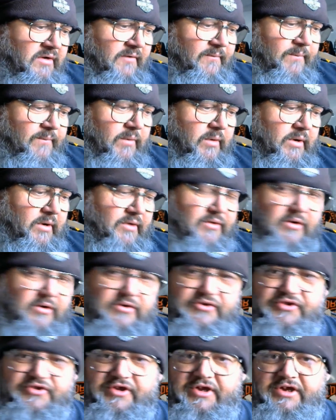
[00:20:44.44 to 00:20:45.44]
for
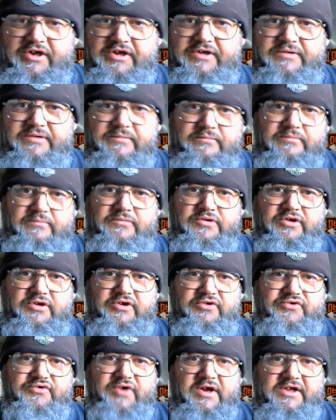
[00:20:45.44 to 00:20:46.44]
those that
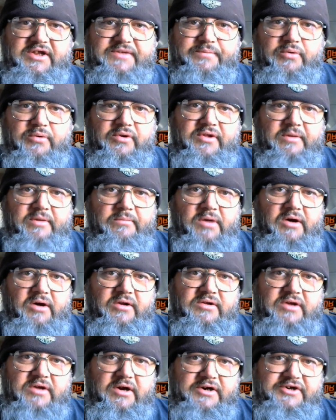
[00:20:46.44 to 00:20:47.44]
do transport their
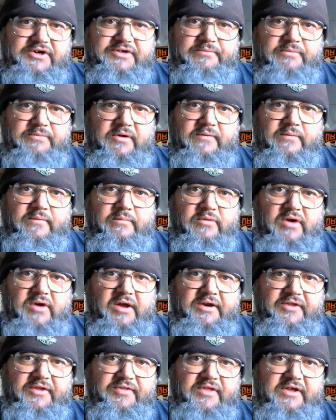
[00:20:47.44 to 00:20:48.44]
model cars and move them
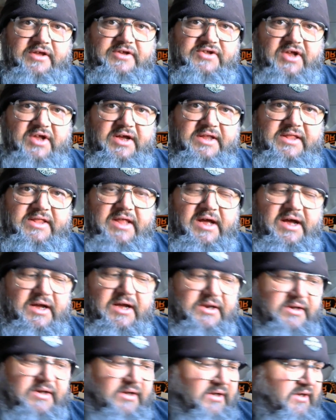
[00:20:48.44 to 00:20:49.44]
around and things like
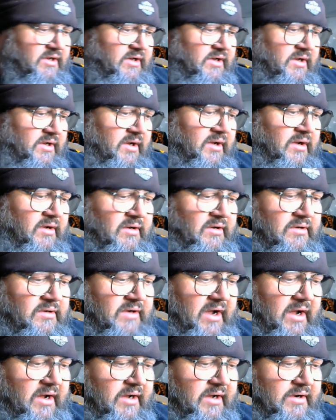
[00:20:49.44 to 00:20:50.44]
that.
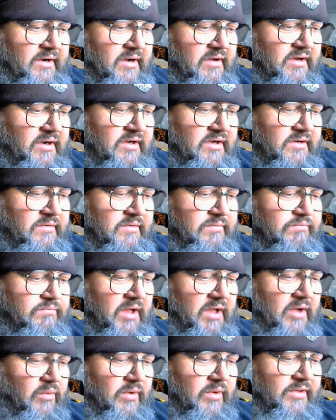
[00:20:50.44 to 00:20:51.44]
And I'm going to
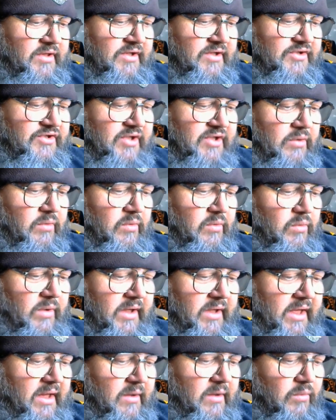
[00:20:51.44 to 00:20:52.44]
play with it, see what
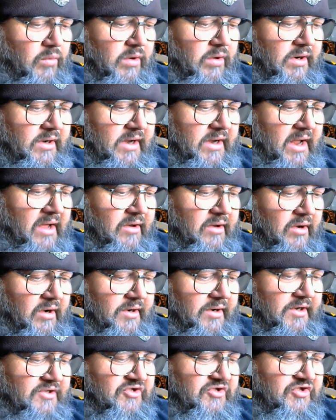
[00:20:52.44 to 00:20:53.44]
we get worked out
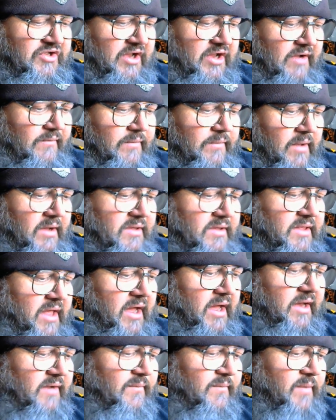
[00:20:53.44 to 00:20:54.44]
on it and stuff like
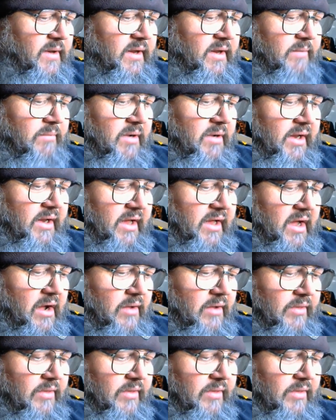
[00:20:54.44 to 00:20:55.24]
that. If anybody out